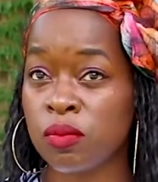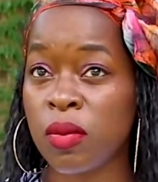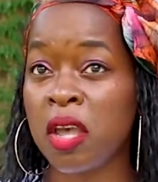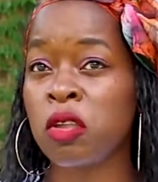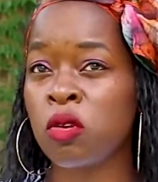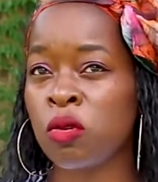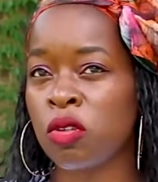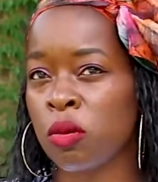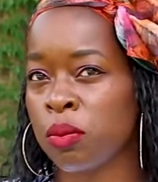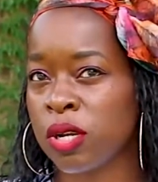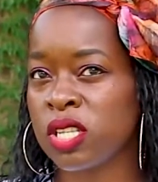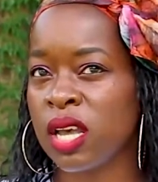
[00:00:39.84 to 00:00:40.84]
I knew the
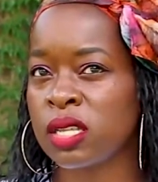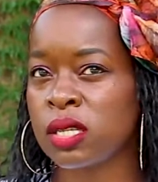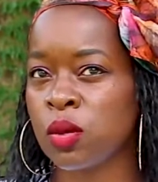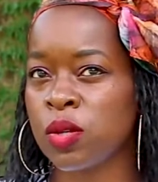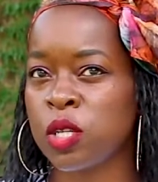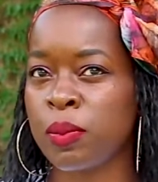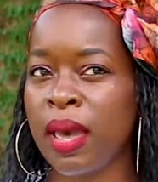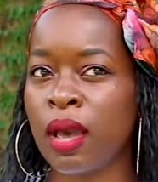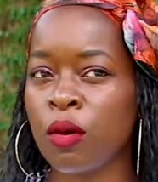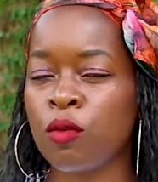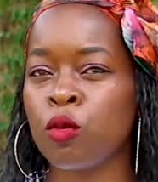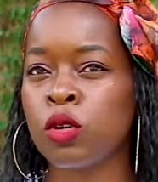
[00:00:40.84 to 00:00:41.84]
breast cancer was
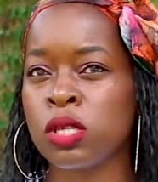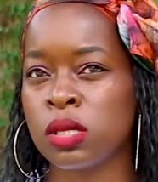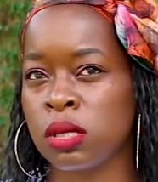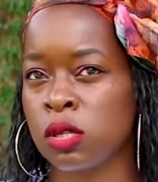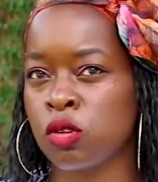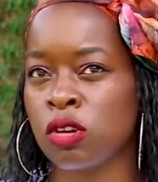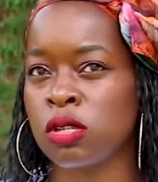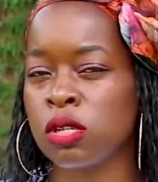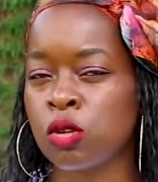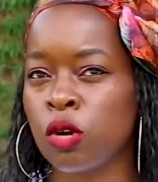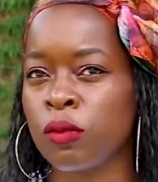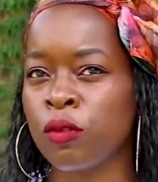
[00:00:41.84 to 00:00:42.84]
back. Of course, the
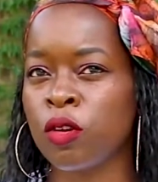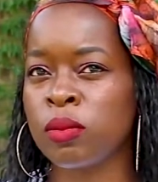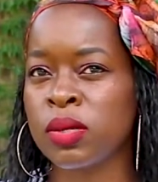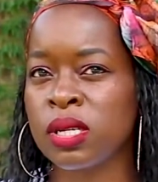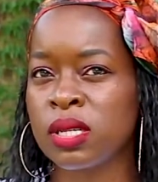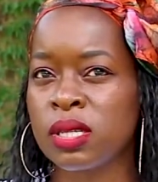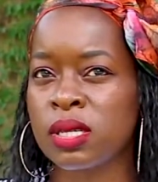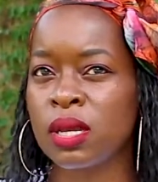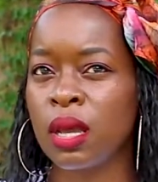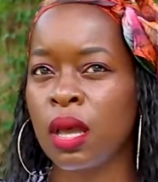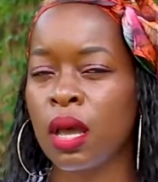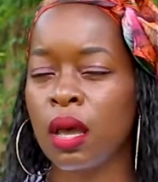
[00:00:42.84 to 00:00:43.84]
doctors confirmed it,
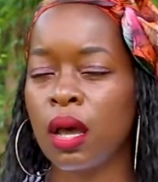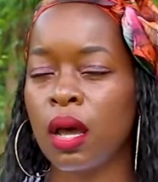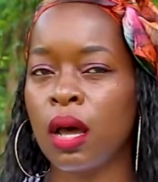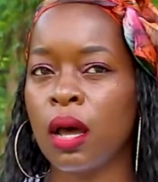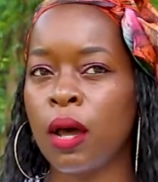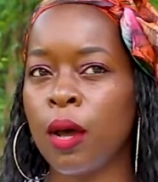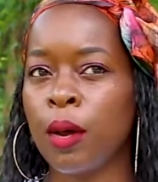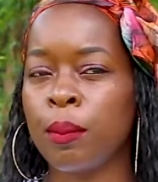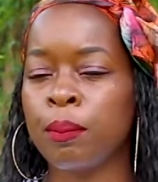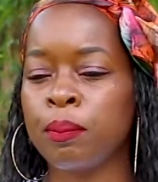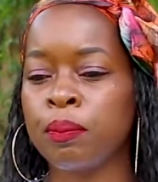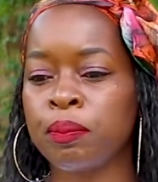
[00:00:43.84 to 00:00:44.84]

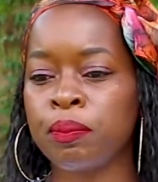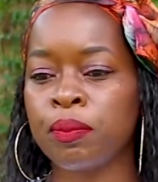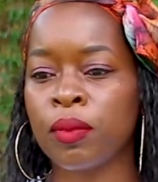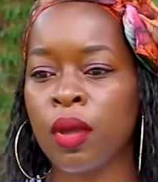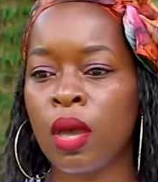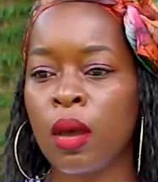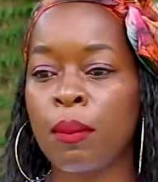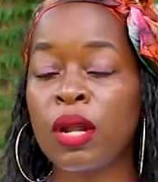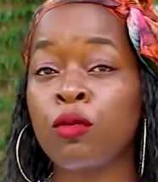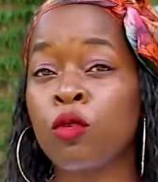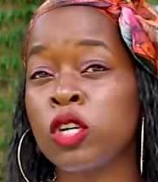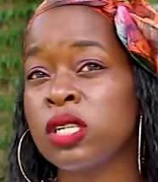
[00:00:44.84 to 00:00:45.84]

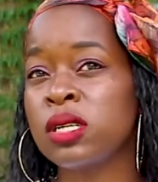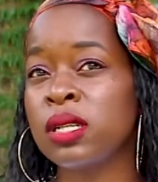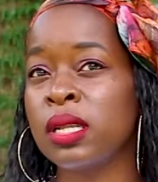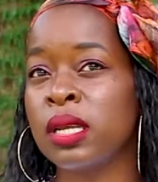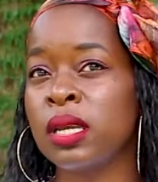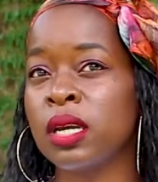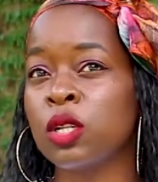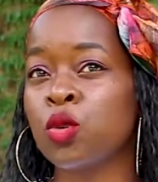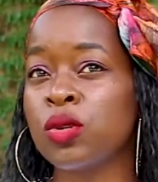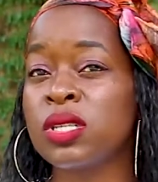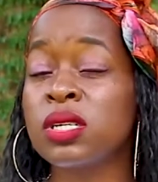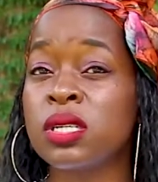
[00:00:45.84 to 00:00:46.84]
but fortunately it
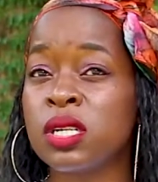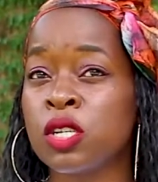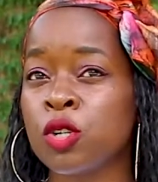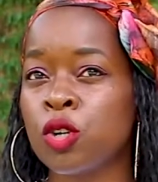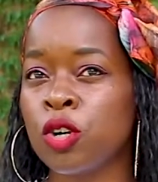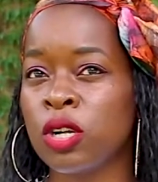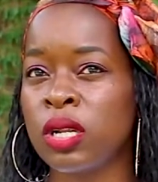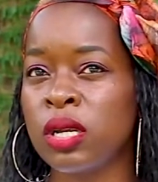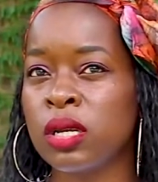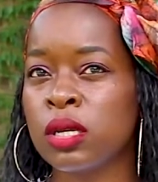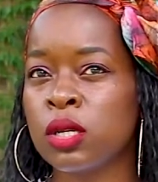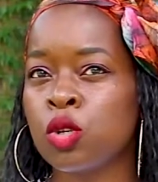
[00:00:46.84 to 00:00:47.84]
was detected
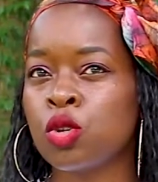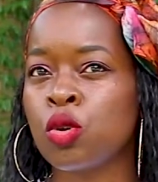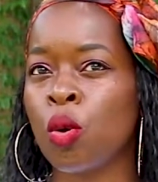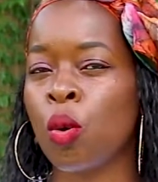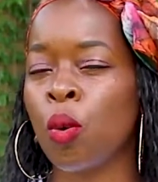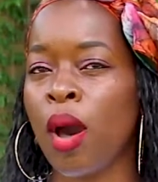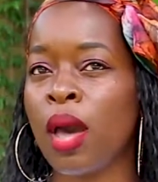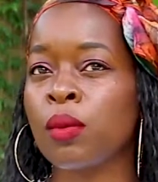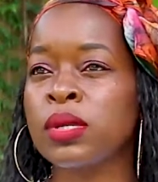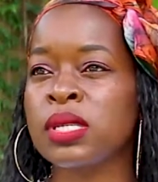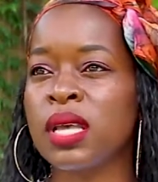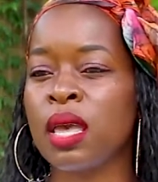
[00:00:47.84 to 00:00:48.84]
early, so I
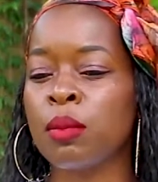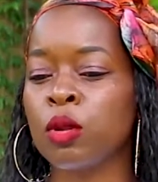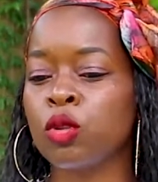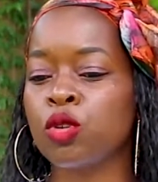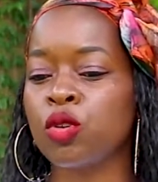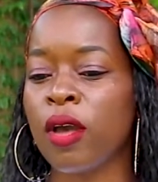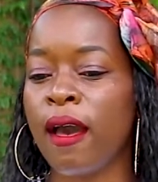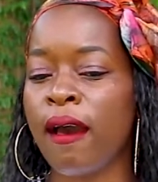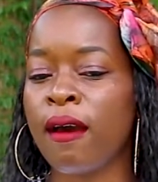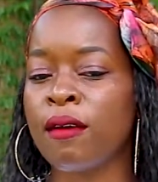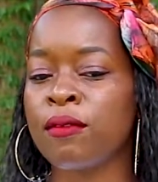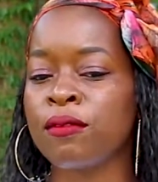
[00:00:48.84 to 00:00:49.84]
was able to
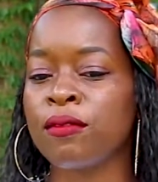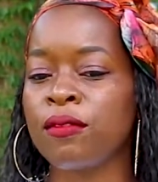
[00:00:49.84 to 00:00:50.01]
have